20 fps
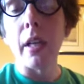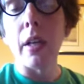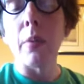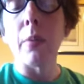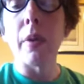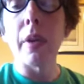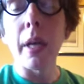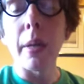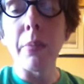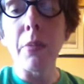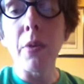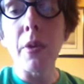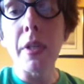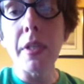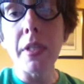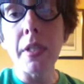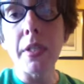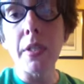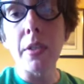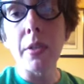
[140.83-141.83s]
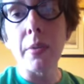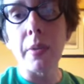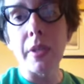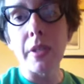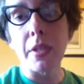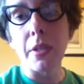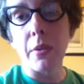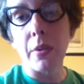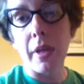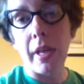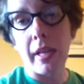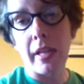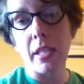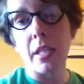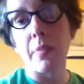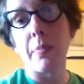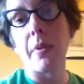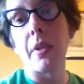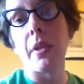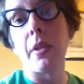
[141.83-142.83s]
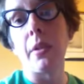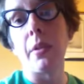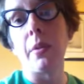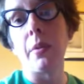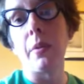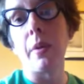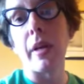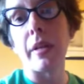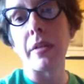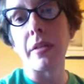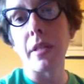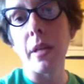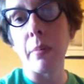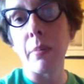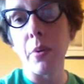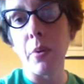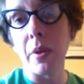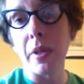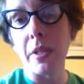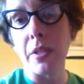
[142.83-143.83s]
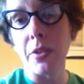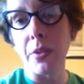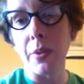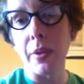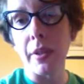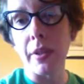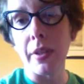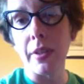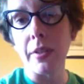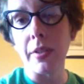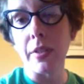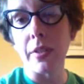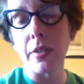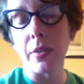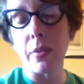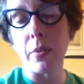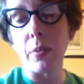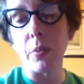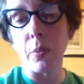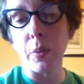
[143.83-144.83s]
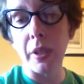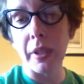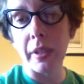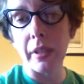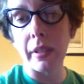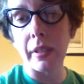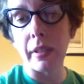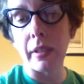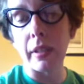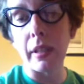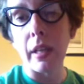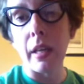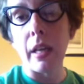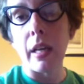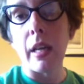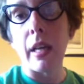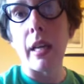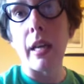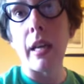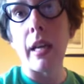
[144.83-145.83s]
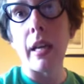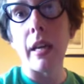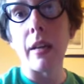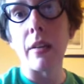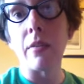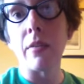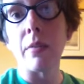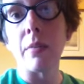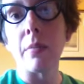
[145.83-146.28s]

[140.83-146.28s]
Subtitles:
What I'm going to do is go to SPU at some point during this week and